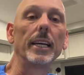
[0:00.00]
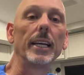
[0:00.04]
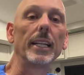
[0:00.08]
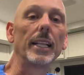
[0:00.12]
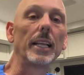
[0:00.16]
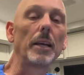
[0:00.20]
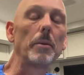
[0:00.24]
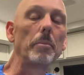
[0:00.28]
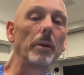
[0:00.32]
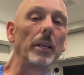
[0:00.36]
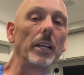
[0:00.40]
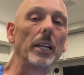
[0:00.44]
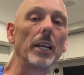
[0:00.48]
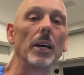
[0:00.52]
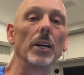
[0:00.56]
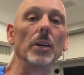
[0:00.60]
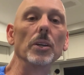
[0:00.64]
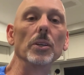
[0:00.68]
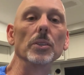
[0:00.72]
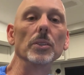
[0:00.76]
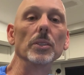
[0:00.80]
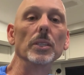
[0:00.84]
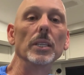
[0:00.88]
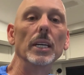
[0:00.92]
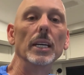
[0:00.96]
let me
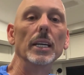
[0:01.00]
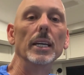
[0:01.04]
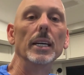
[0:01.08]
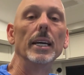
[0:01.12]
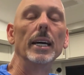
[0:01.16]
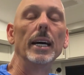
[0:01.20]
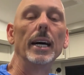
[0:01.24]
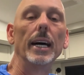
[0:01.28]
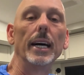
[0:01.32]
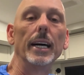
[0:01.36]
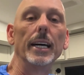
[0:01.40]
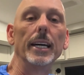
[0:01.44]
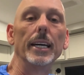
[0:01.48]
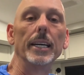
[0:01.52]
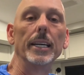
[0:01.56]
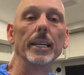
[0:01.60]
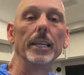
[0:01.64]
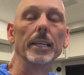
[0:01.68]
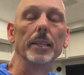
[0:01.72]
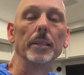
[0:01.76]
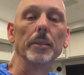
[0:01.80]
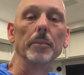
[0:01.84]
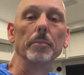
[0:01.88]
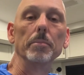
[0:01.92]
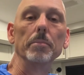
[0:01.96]
know.
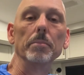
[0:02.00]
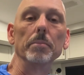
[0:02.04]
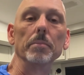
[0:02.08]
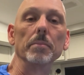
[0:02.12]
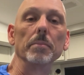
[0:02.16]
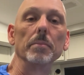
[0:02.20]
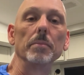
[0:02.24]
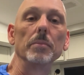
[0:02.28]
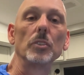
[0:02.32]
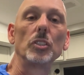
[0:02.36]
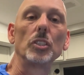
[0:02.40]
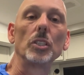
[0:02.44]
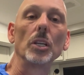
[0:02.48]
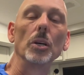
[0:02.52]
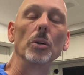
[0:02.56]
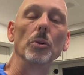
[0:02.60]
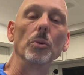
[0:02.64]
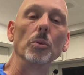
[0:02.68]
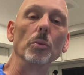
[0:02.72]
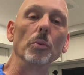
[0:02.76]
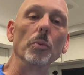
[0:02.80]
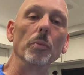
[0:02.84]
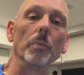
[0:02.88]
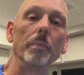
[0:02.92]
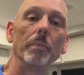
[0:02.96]

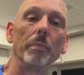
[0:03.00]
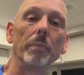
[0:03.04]
So